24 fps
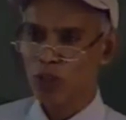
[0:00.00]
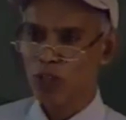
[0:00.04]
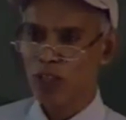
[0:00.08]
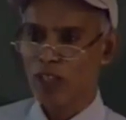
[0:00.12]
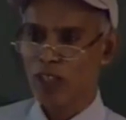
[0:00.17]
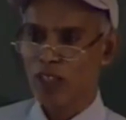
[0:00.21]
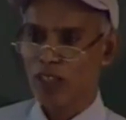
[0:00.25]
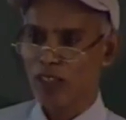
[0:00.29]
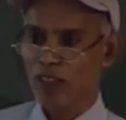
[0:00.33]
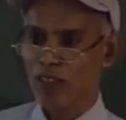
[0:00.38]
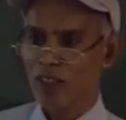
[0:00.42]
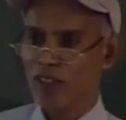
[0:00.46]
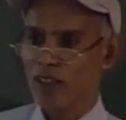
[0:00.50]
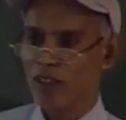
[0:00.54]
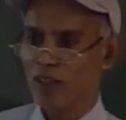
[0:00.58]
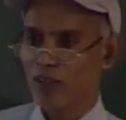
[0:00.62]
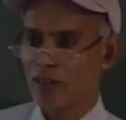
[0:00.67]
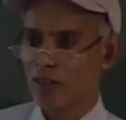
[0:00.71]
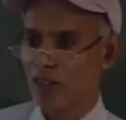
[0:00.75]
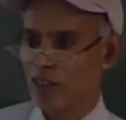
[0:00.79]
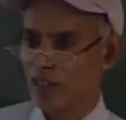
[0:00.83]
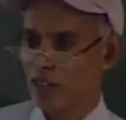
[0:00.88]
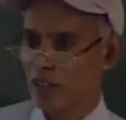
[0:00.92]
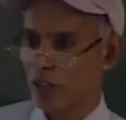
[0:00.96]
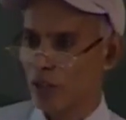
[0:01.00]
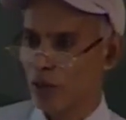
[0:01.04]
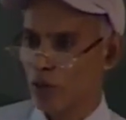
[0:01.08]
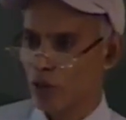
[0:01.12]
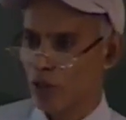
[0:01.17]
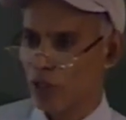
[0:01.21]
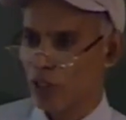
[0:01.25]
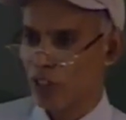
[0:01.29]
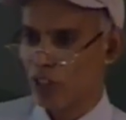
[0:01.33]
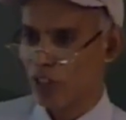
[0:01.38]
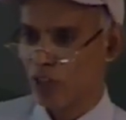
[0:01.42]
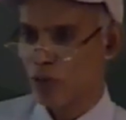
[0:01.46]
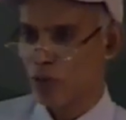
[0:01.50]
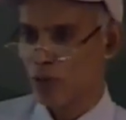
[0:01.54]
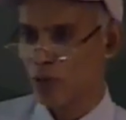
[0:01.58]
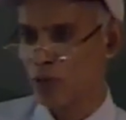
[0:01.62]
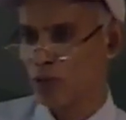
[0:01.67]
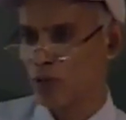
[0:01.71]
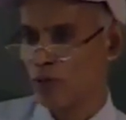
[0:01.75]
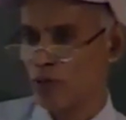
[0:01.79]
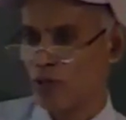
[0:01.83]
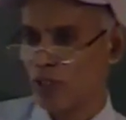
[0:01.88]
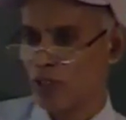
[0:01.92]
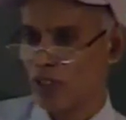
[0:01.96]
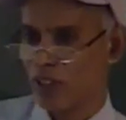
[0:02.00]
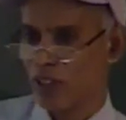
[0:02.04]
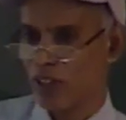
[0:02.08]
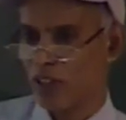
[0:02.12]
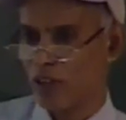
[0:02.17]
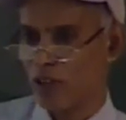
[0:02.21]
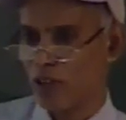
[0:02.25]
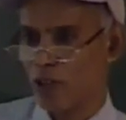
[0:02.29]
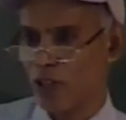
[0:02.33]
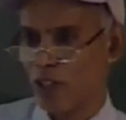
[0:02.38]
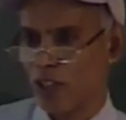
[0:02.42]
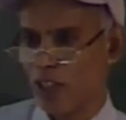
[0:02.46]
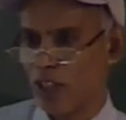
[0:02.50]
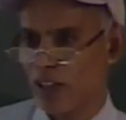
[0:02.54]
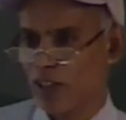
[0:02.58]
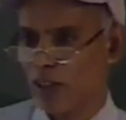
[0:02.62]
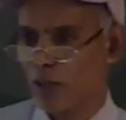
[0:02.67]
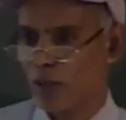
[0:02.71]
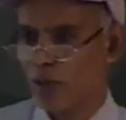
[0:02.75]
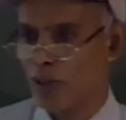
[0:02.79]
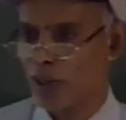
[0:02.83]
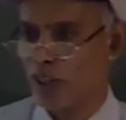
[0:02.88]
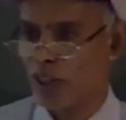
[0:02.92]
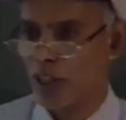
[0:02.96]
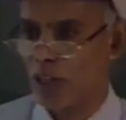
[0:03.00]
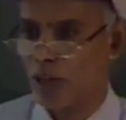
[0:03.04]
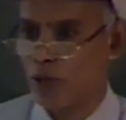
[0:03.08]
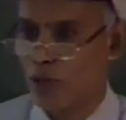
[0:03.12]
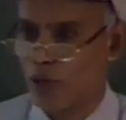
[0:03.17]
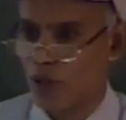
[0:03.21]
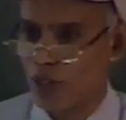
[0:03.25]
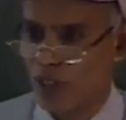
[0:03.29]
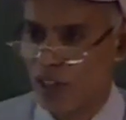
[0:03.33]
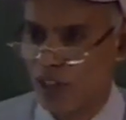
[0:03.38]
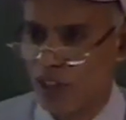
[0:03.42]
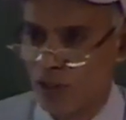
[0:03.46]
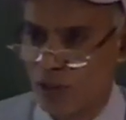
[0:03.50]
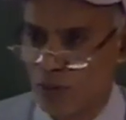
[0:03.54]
area in the natural coordinate space to a negative area in the physical coordinate